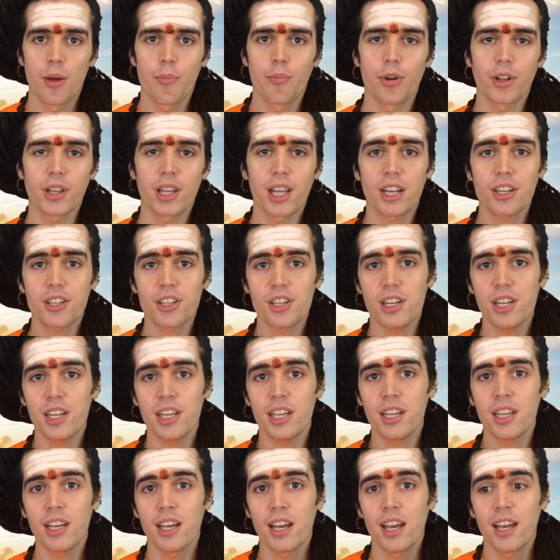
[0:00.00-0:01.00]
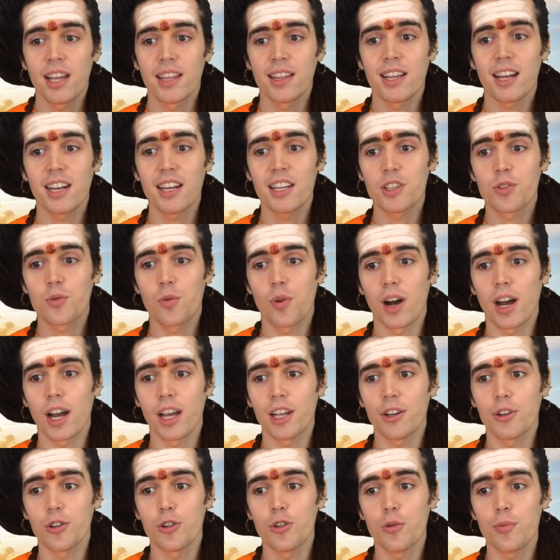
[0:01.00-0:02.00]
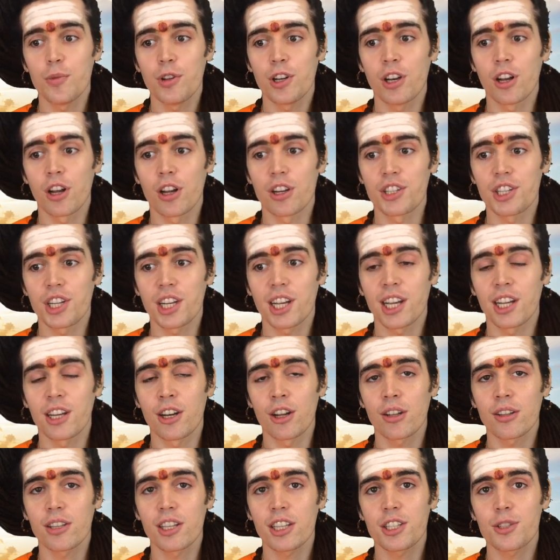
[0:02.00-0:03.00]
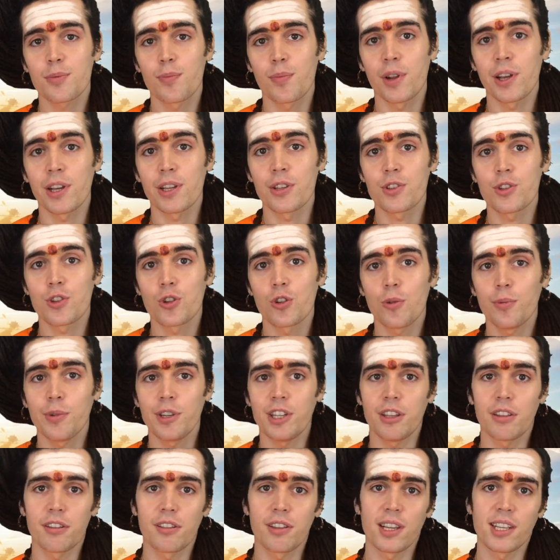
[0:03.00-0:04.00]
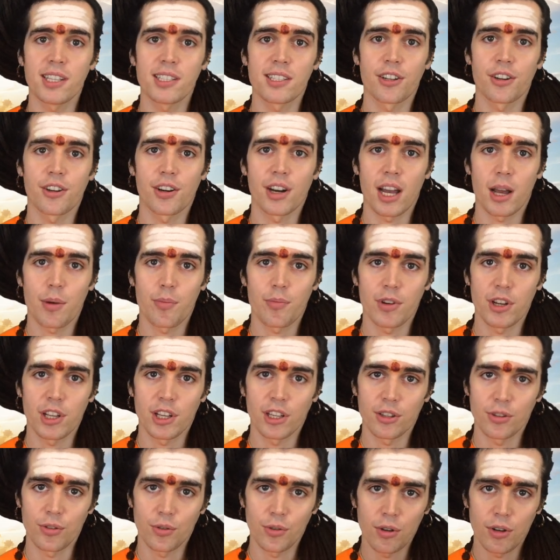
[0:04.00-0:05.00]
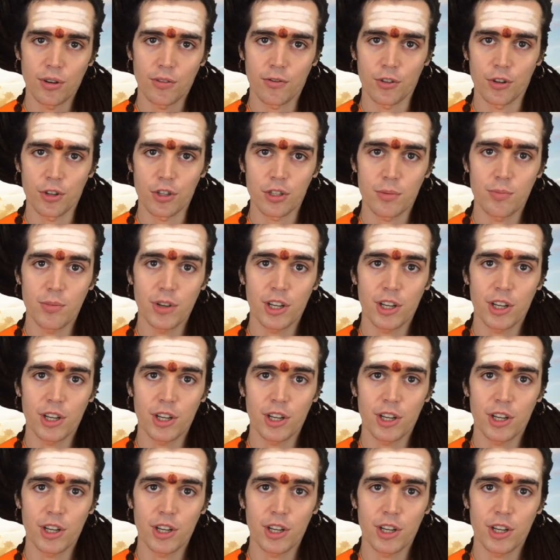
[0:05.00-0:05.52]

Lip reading: But actually, that is why the human logic cannot explain so many things that are happening in the universe,